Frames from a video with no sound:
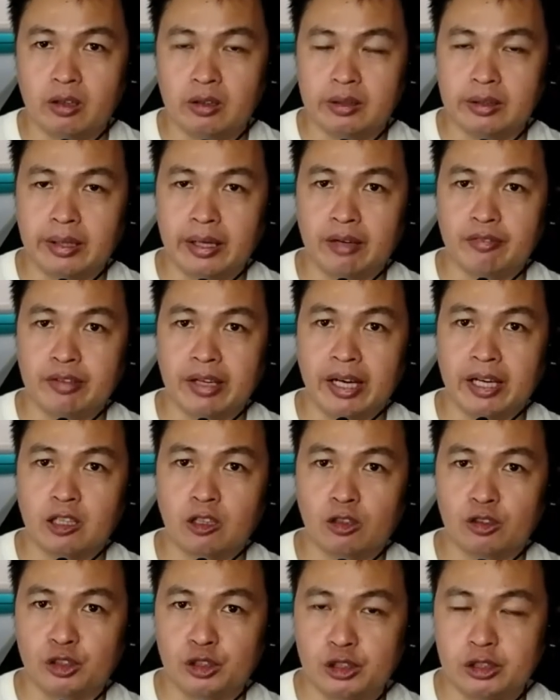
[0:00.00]
they have air
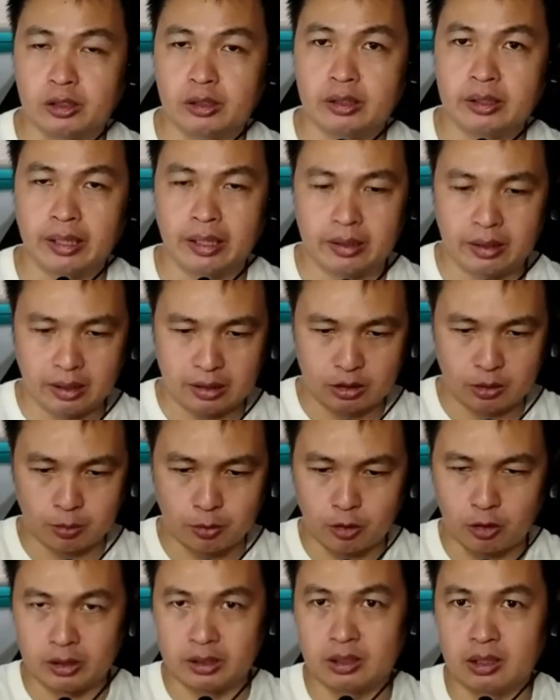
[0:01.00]
conditioning, and they are
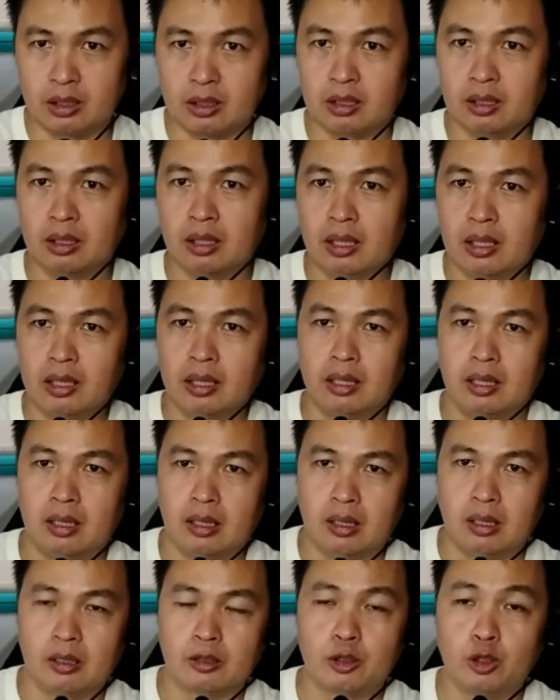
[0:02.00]
small little
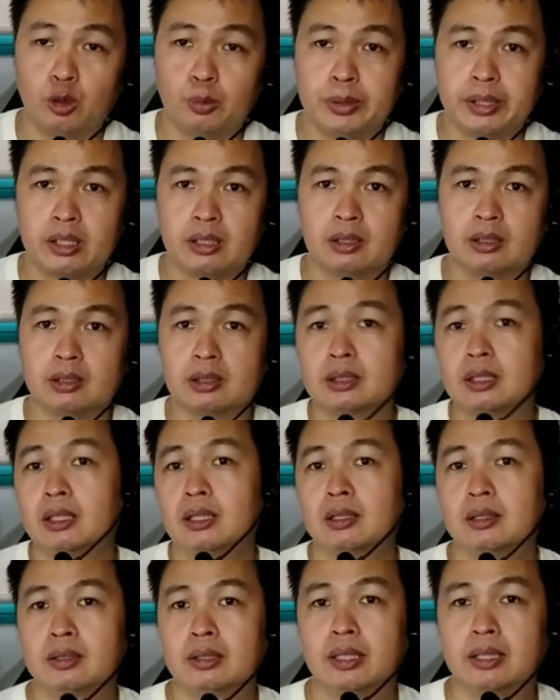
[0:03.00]
cubicles,
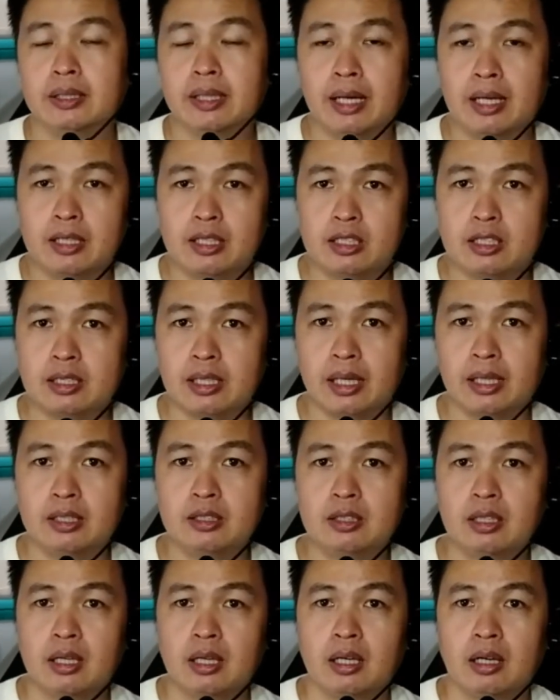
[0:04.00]
that are
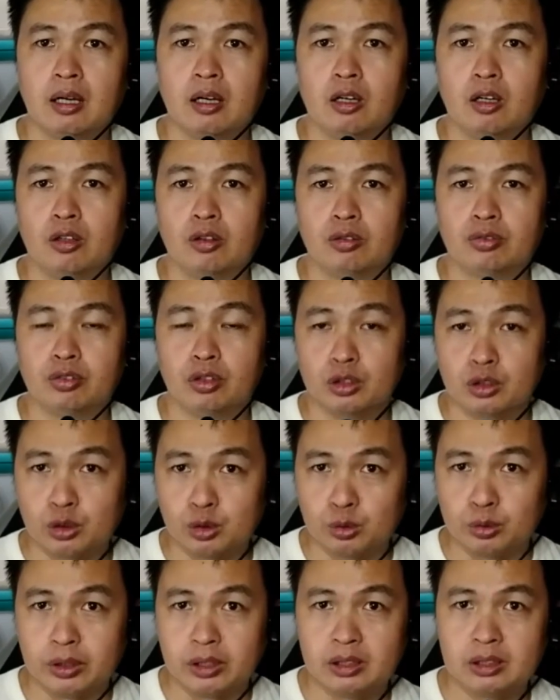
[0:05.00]
designed for
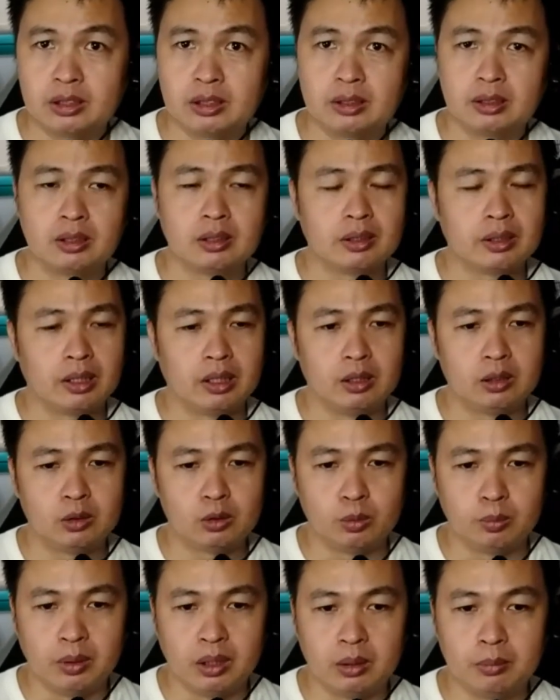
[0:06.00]
students,
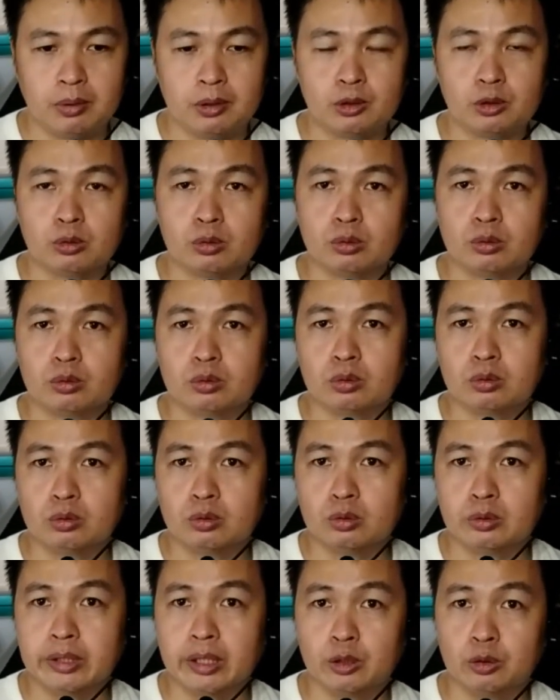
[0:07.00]
to be able to
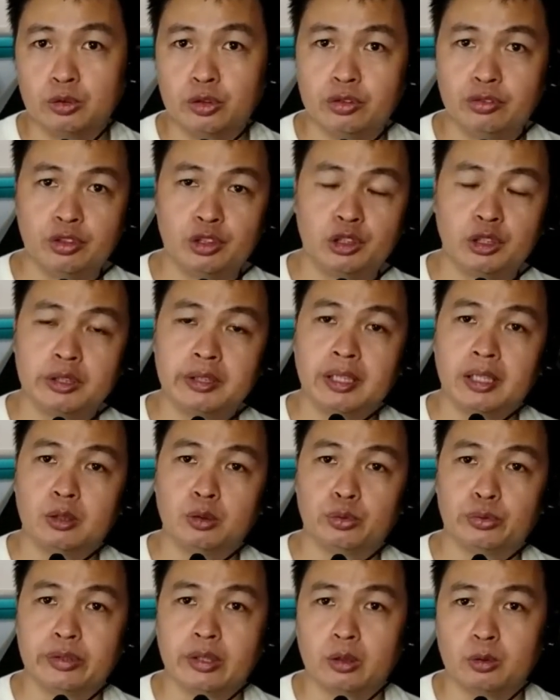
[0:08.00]
do their own revision
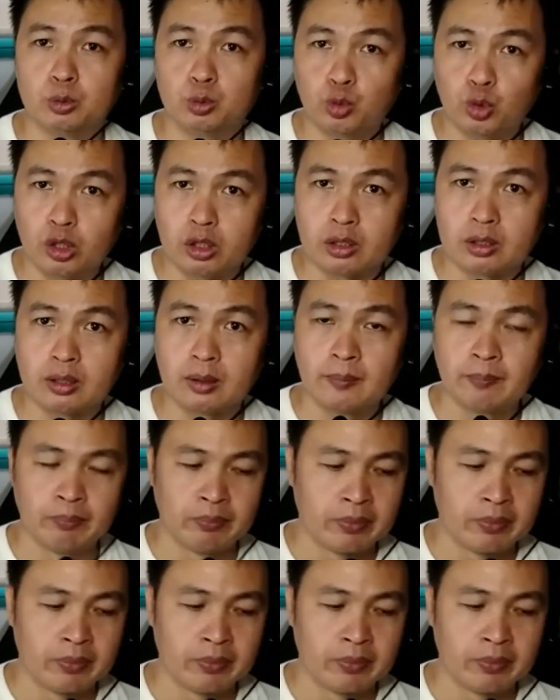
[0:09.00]
and do their own work.